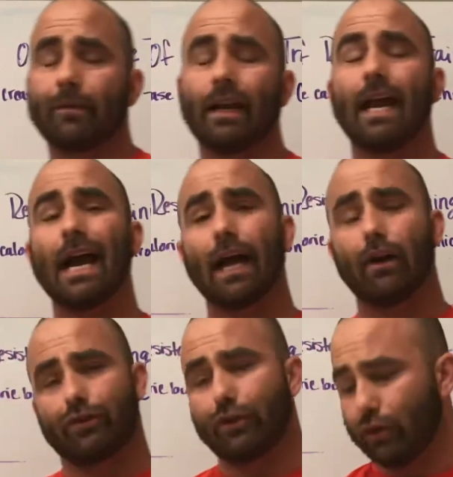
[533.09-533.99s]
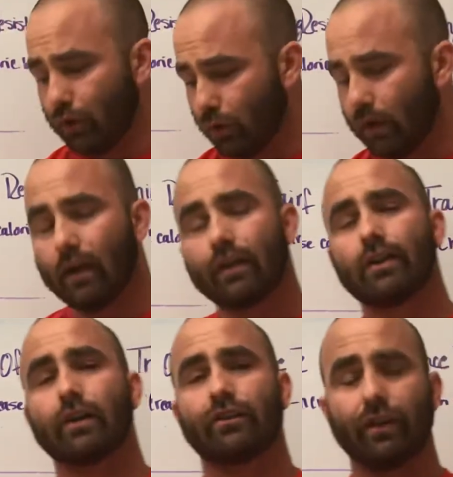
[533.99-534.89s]
and how to
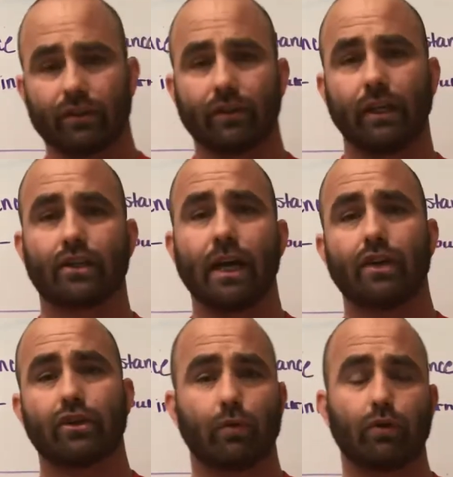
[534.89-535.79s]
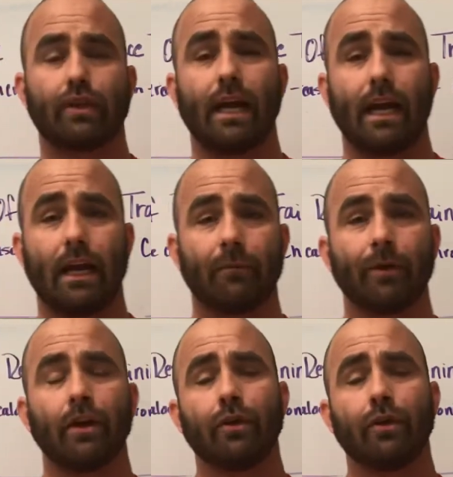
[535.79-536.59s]
consistently change your routine